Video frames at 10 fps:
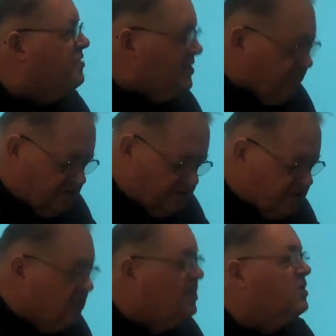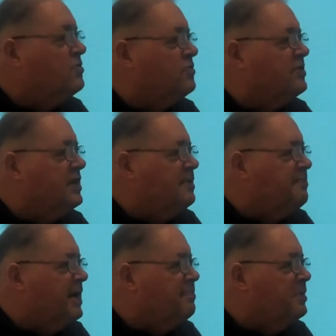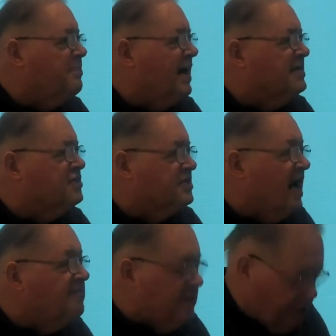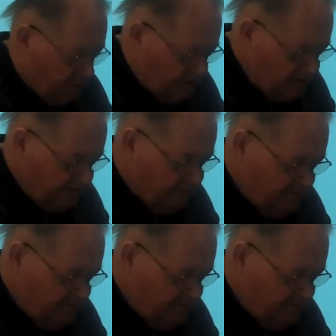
entrance to the Papal Palace at Avignon.